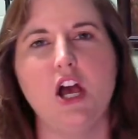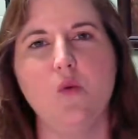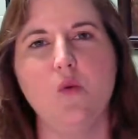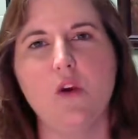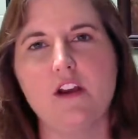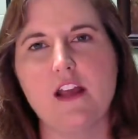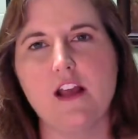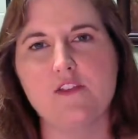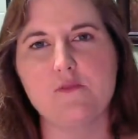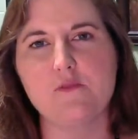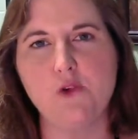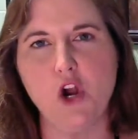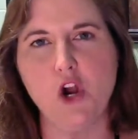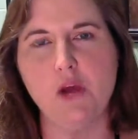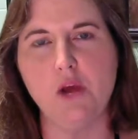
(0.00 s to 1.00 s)
work out the
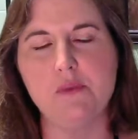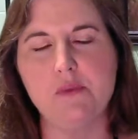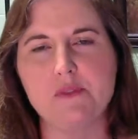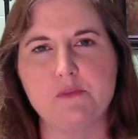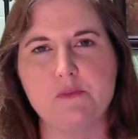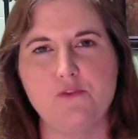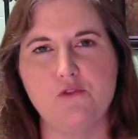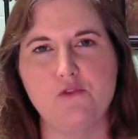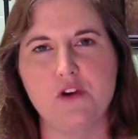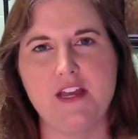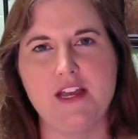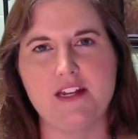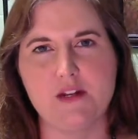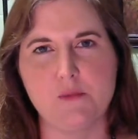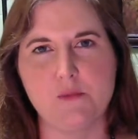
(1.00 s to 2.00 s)
problems
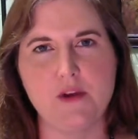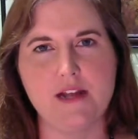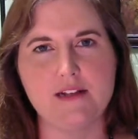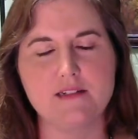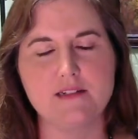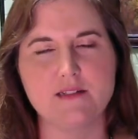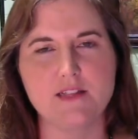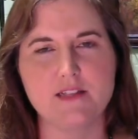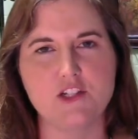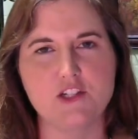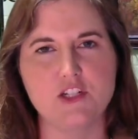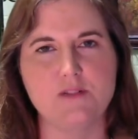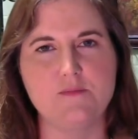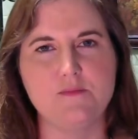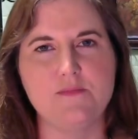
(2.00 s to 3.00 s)
beforehand in a practice
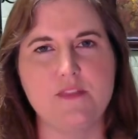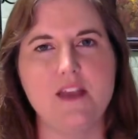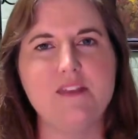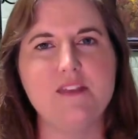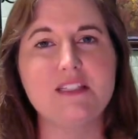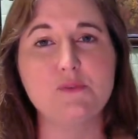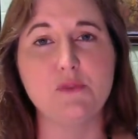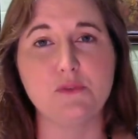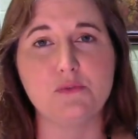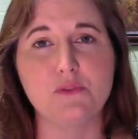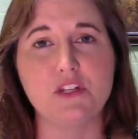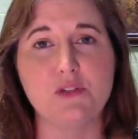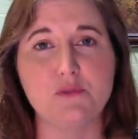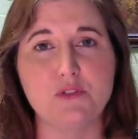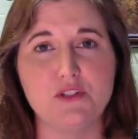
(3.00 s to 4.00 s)
session, and this will
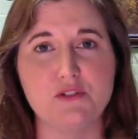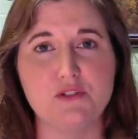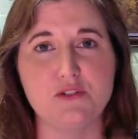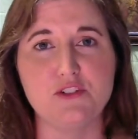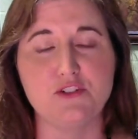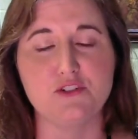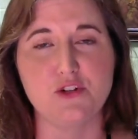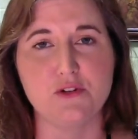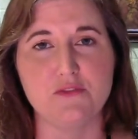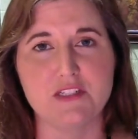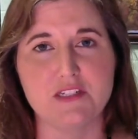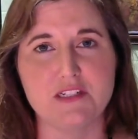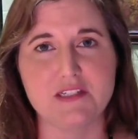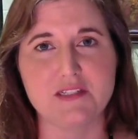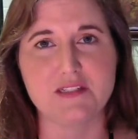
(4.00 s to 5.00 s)
really reduce your
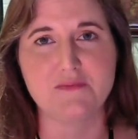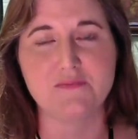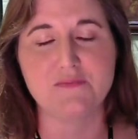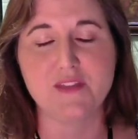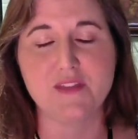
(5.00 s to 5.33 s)
nervousness.